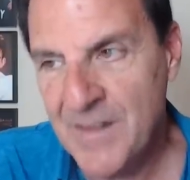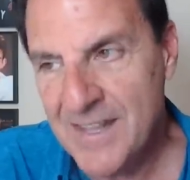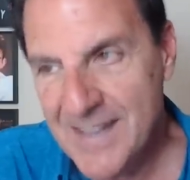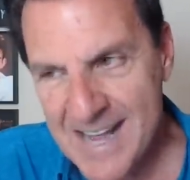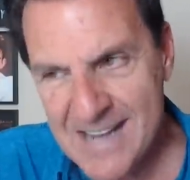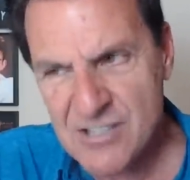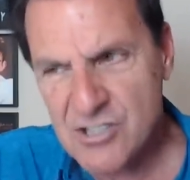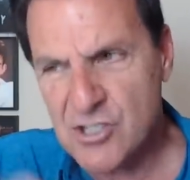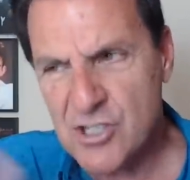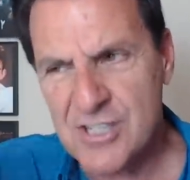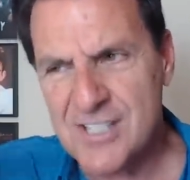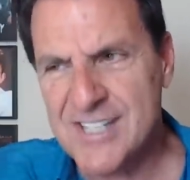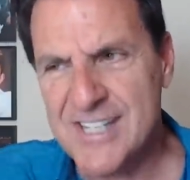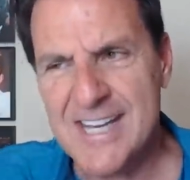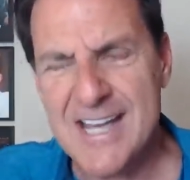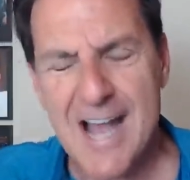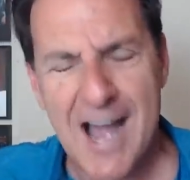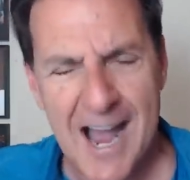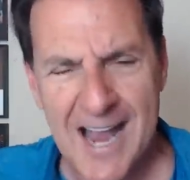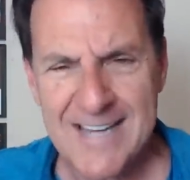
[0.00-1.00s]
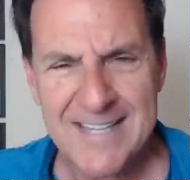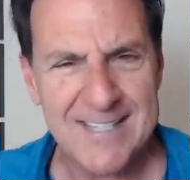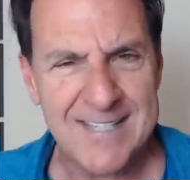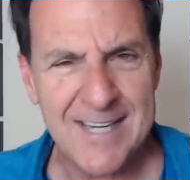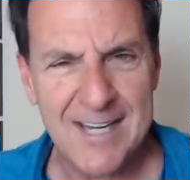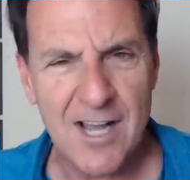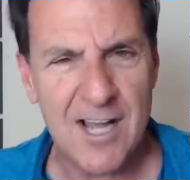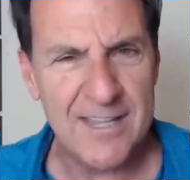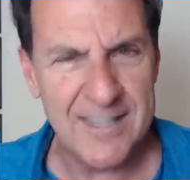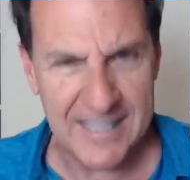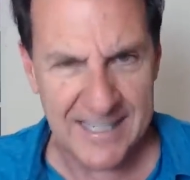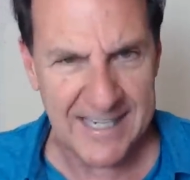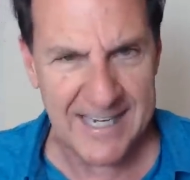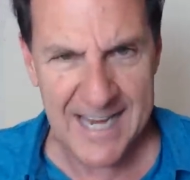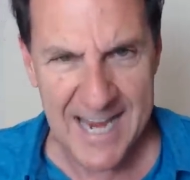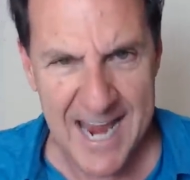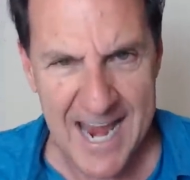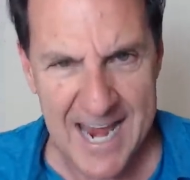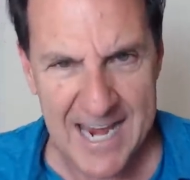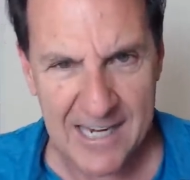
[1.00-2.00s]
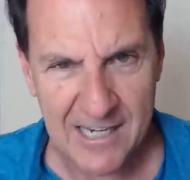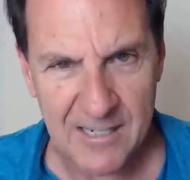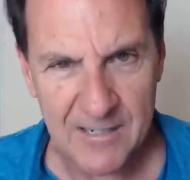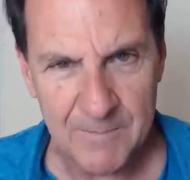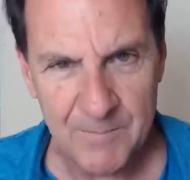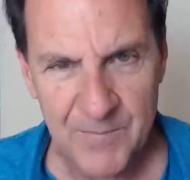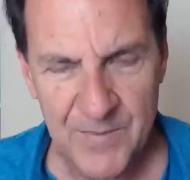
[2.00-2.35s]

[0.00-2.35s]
That's just the icing on the cake.